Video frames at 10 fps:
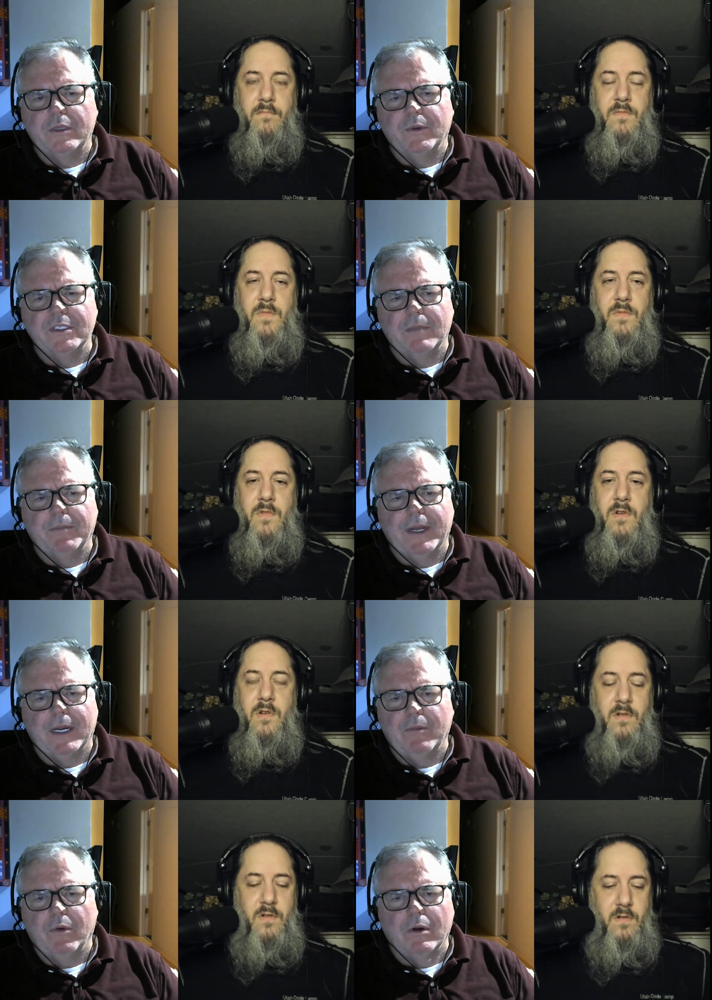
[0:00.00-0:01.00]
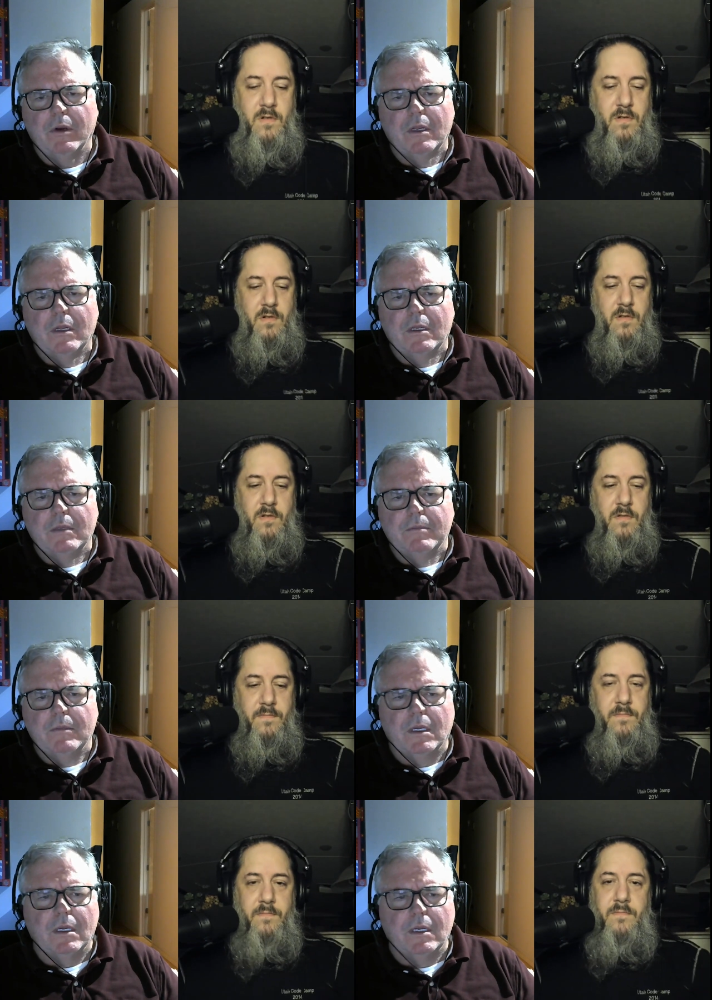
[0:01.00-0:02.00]
Speaker 1: the ones at the bottom, or
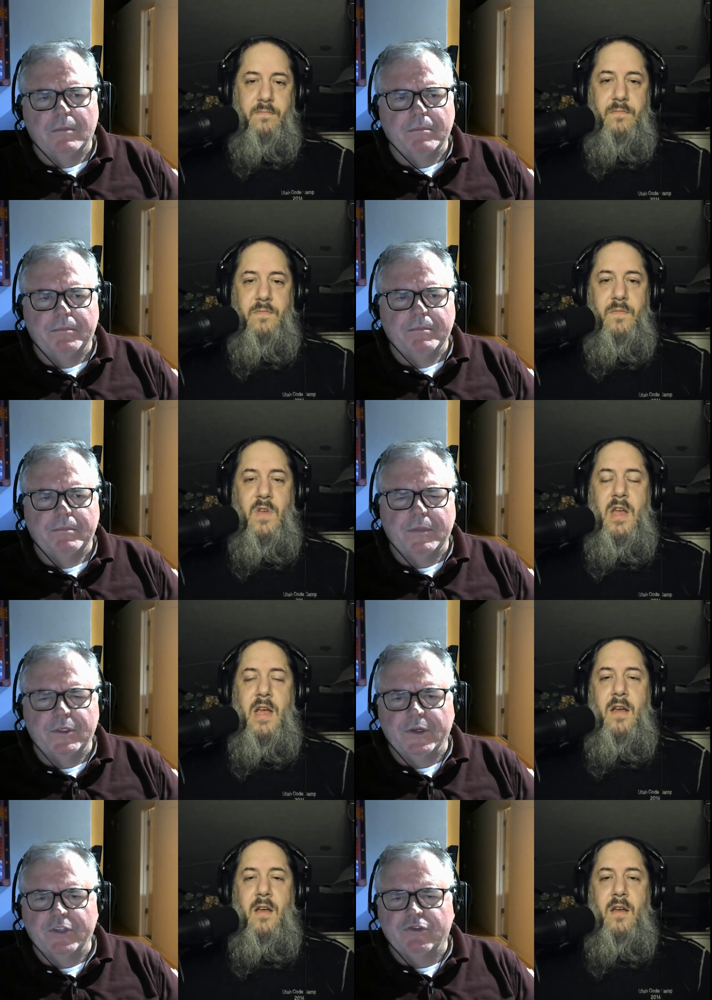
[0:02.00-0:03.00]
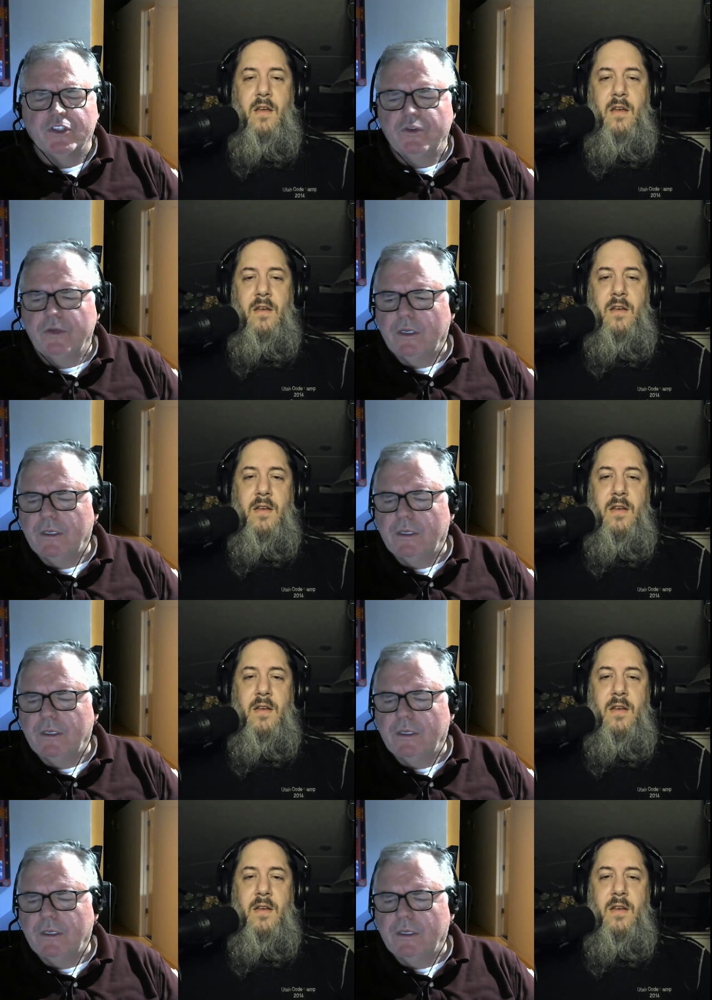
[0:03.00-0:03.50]
um, is there any structure to it?